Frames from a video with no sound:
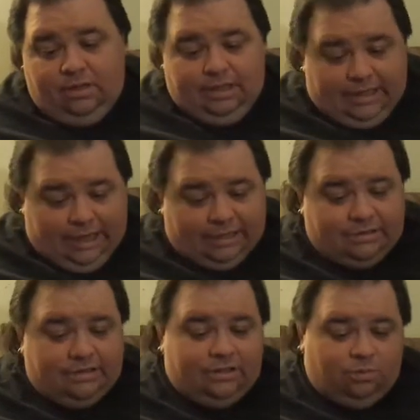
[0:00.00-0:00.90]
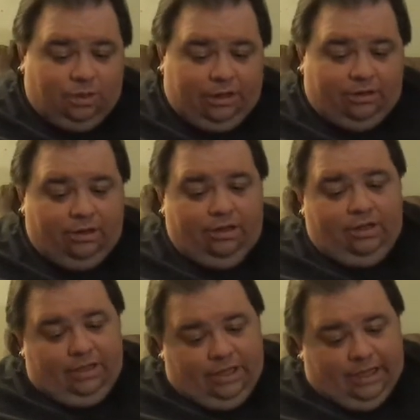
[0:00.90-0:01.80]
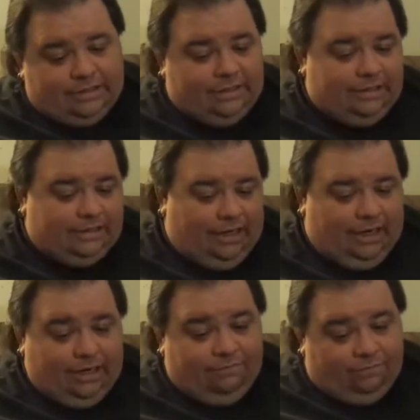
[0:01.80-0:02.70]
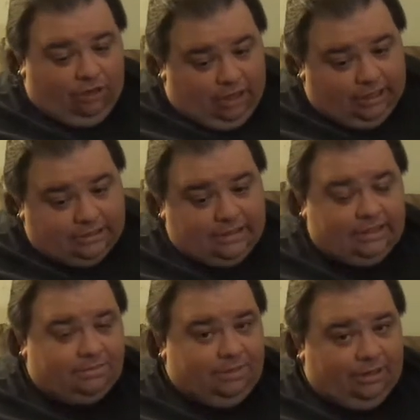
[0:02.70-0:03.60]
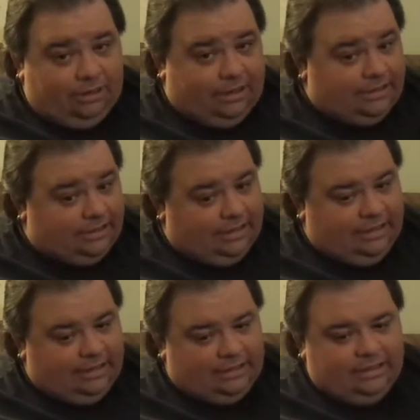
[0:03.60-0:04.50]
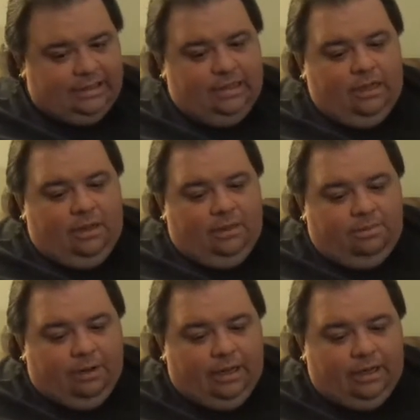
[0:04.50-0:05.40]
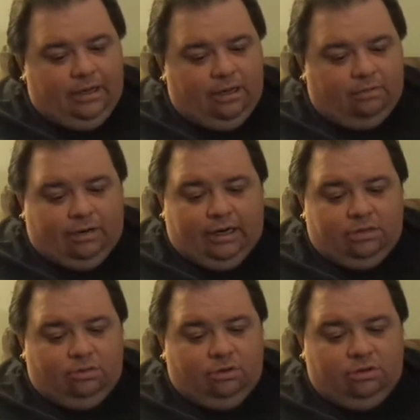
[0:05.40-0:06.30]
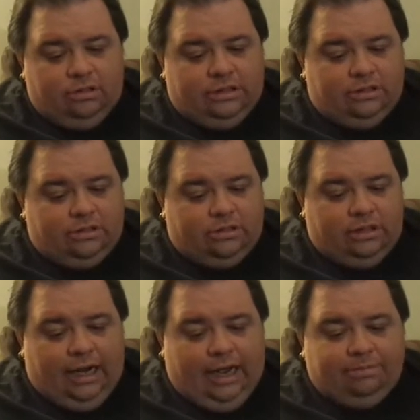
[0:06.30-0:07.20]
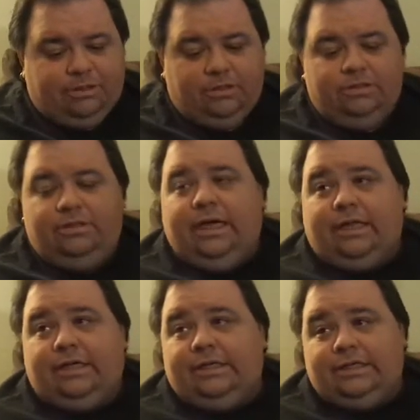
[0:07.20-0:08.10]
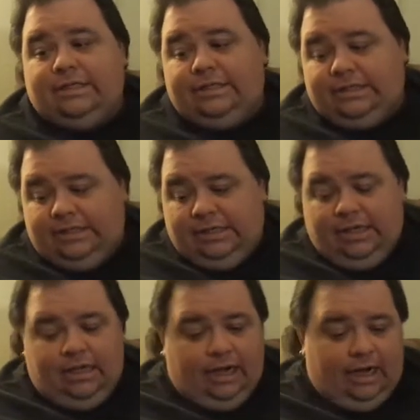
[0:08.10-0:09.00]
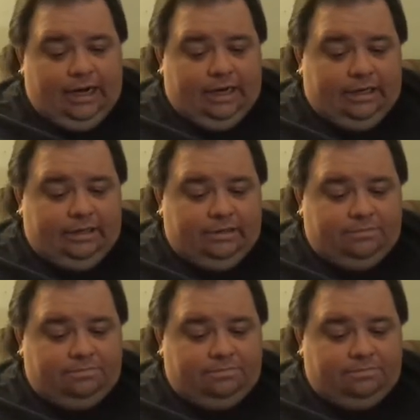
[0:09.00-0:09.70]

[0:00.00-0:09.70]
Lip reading: Yes, it's weird. Yes, it's odd for us as Americans. It is, but around the world, these are absolute delicacies, and